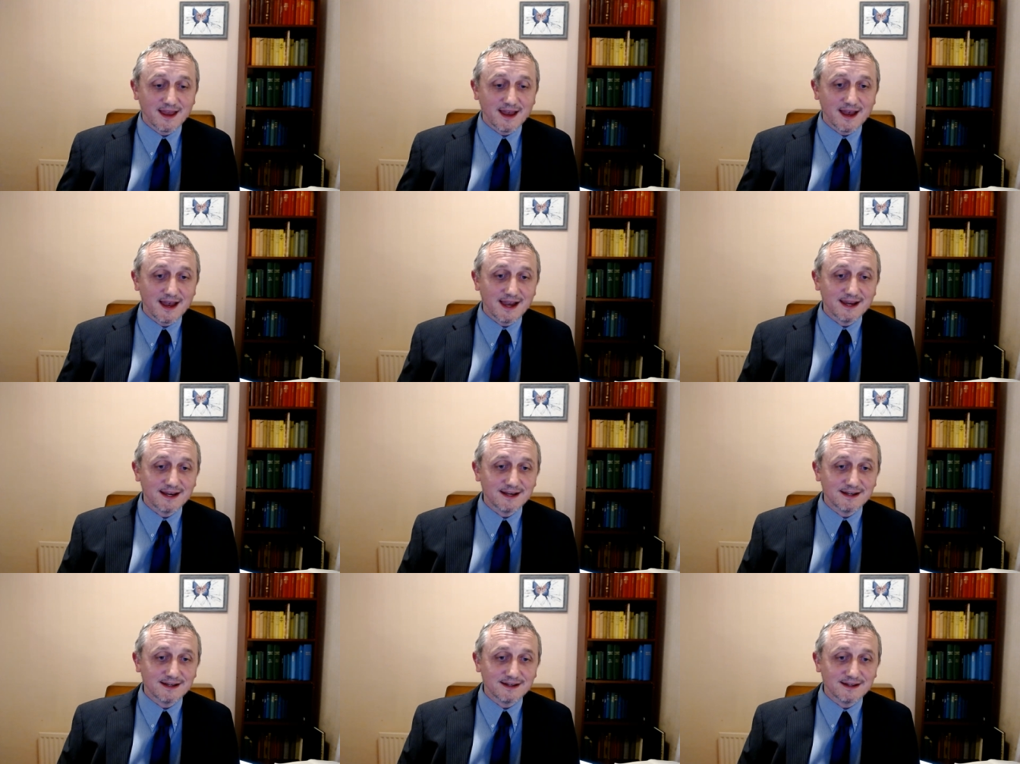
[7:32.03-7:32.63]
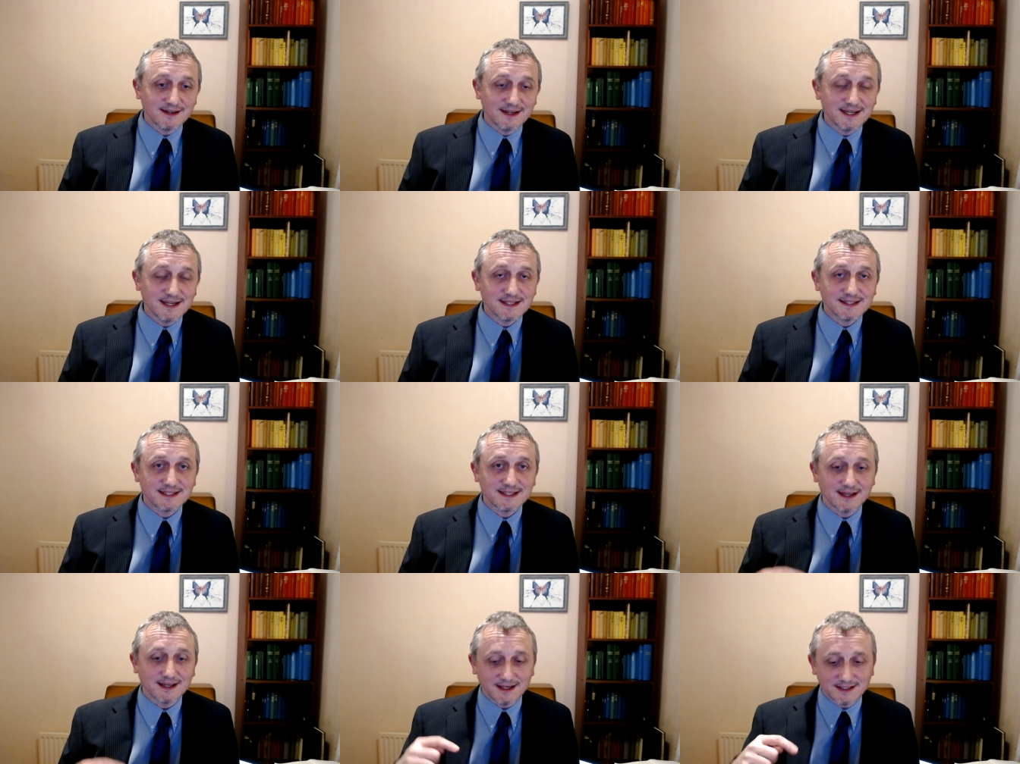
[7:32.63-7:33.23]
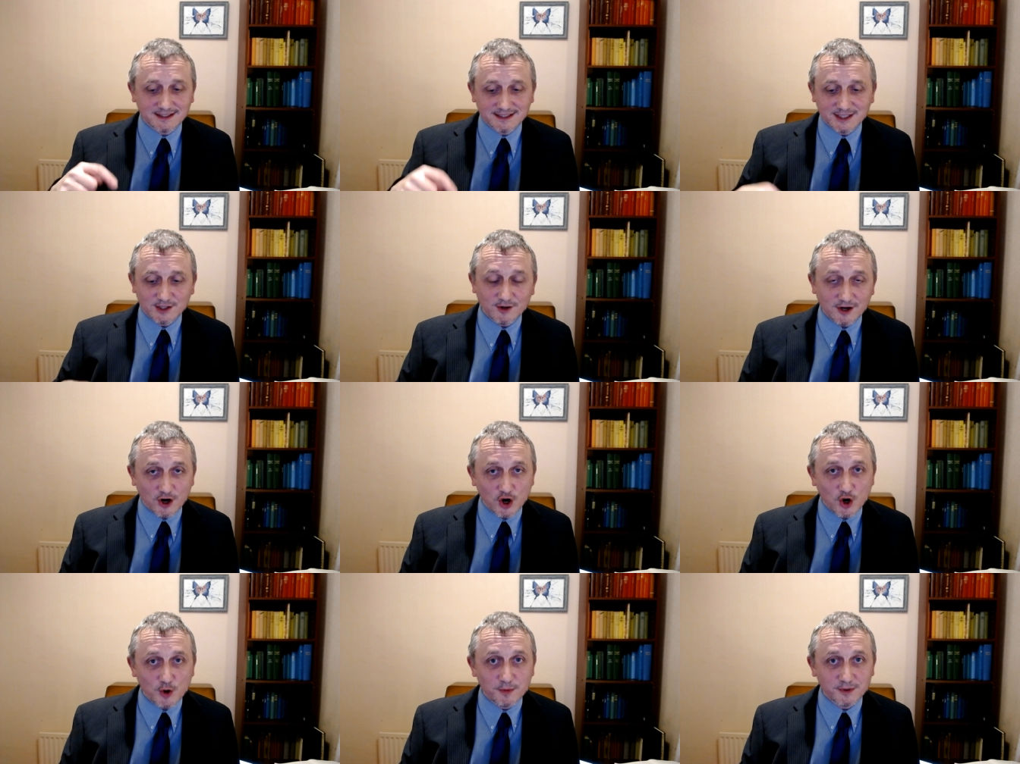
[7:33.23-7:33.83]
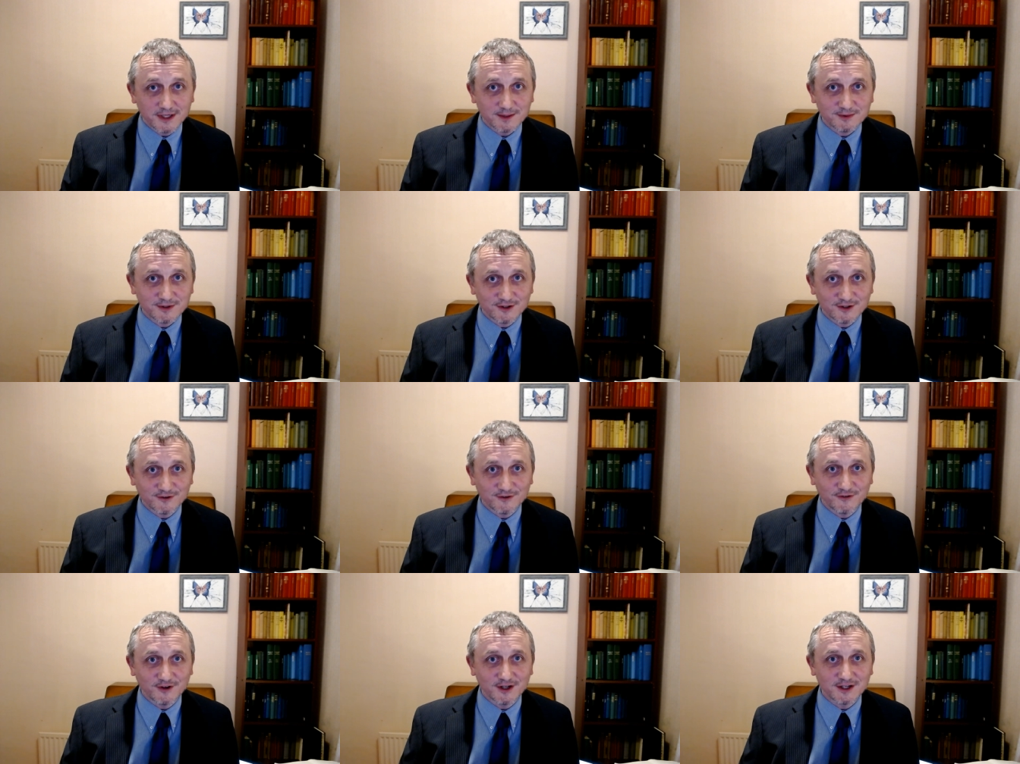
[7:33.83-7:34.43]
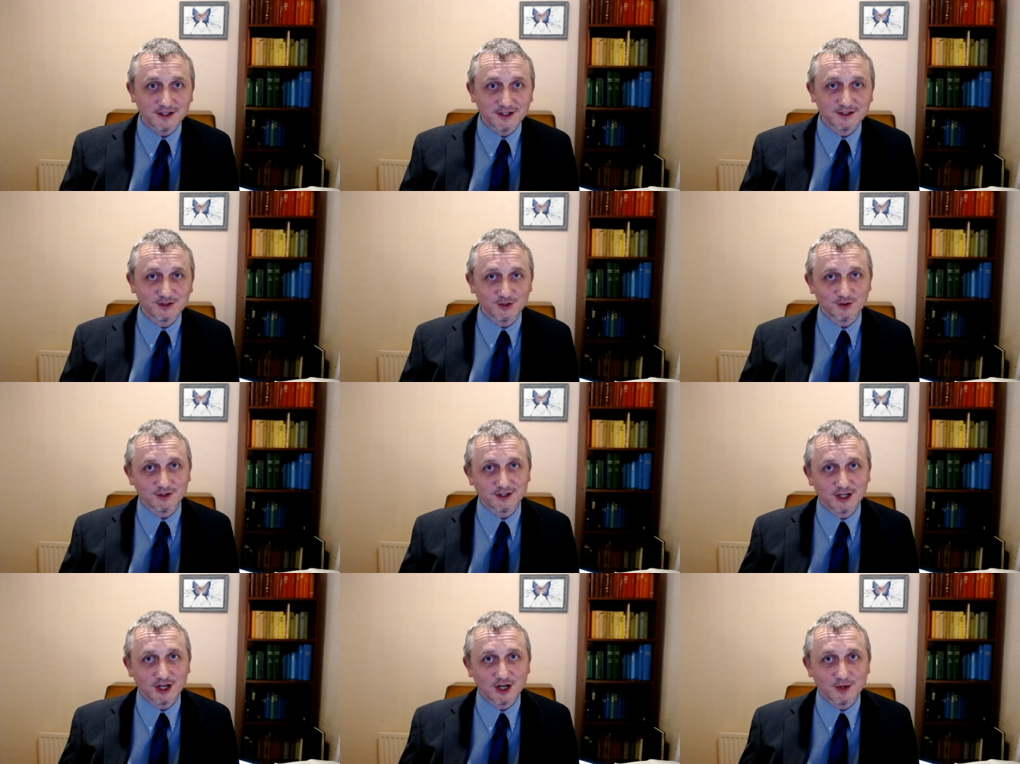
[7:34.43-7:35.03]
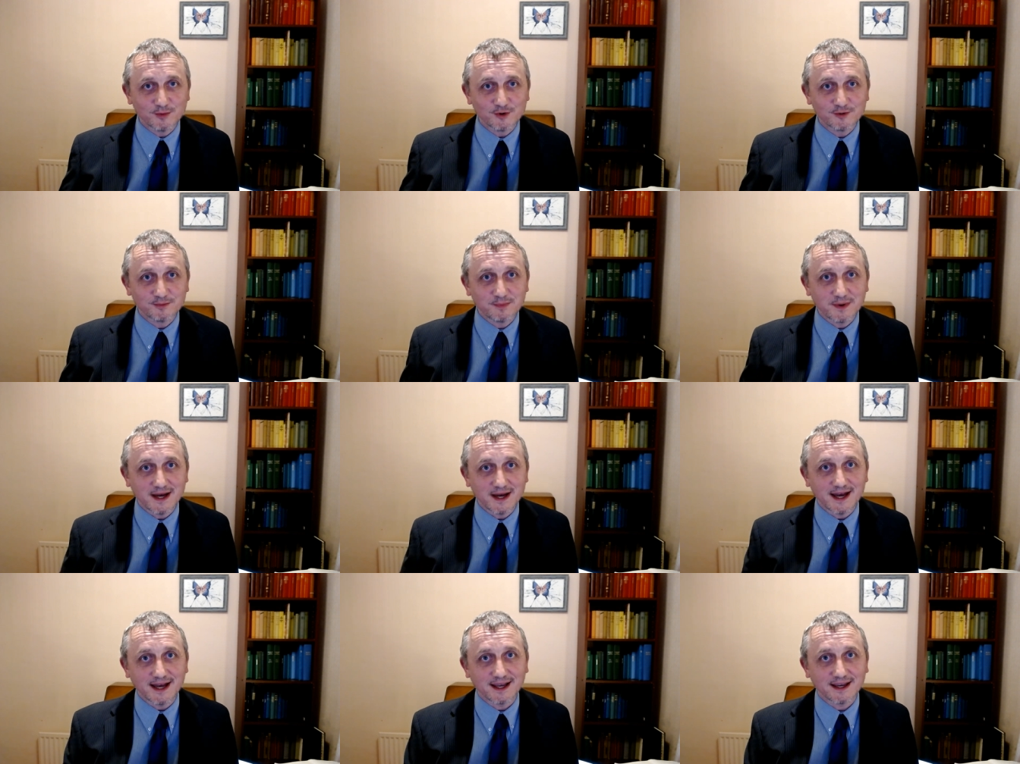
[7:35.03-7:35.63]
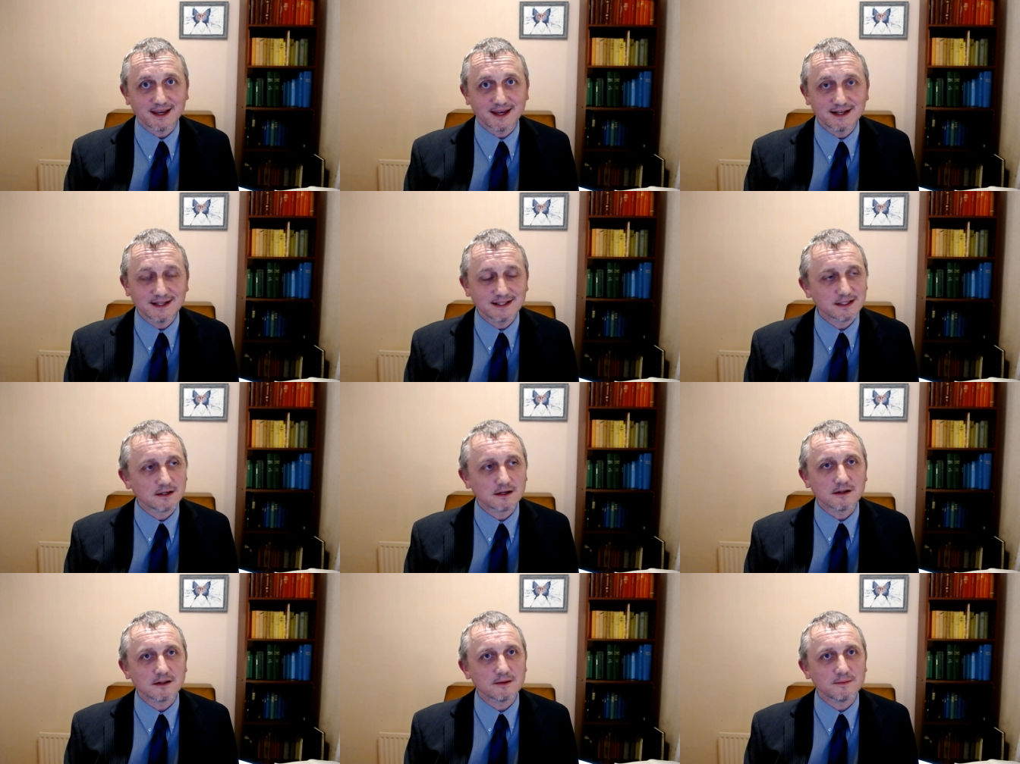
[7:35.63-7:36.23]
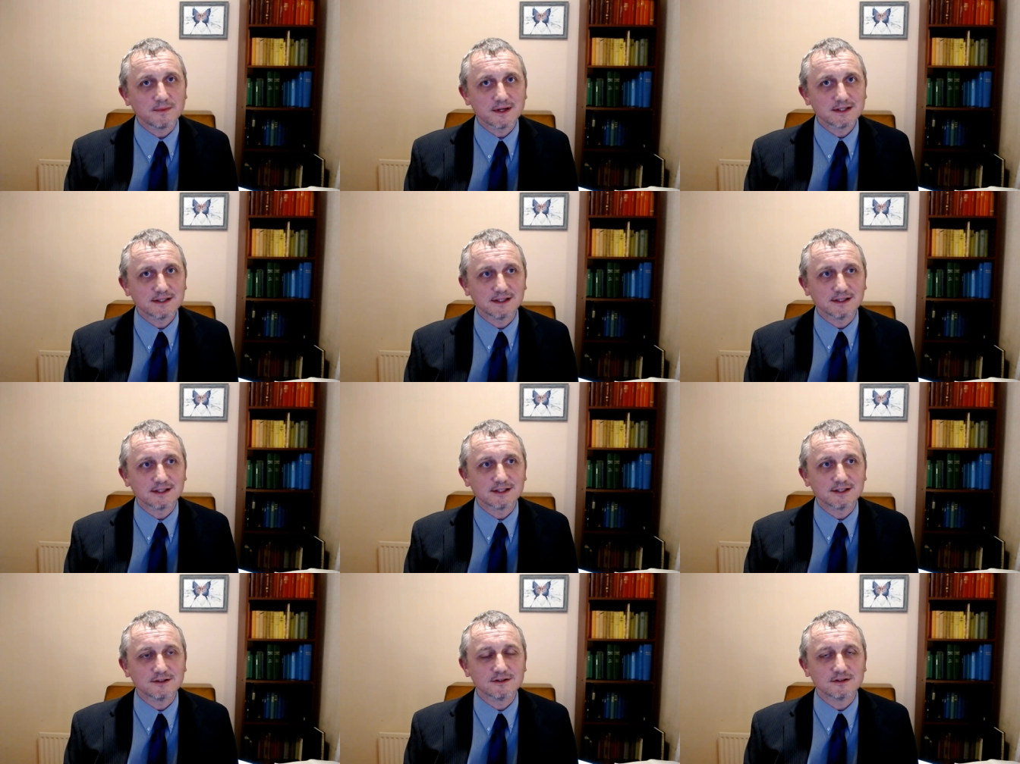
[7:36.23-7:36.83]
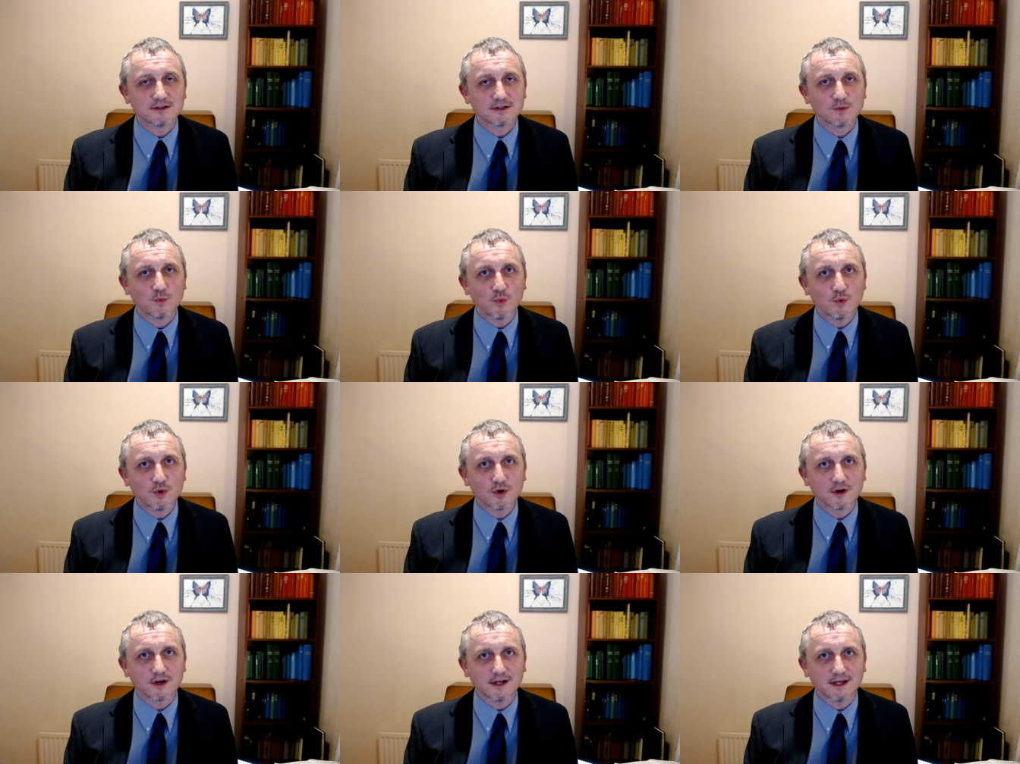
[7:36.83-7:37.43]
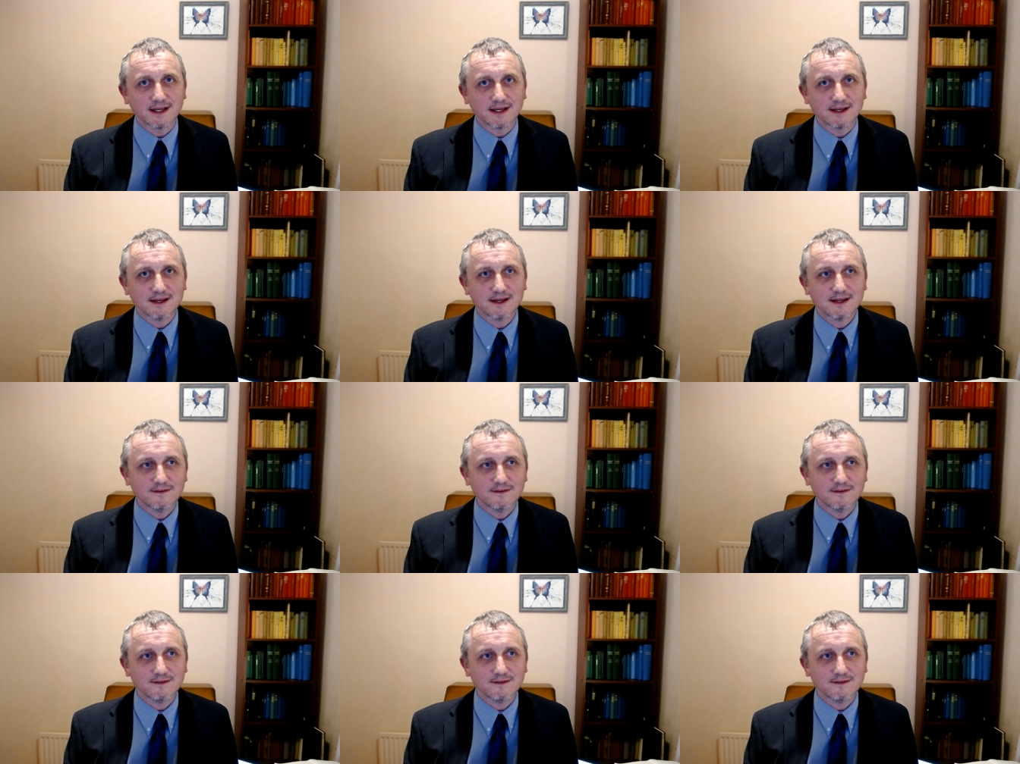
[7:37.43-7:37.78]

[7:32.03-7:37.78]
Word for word: And he and so I hobbled up to the first door and hobbled back. And he said, oh, the best thing to do is just walk on it.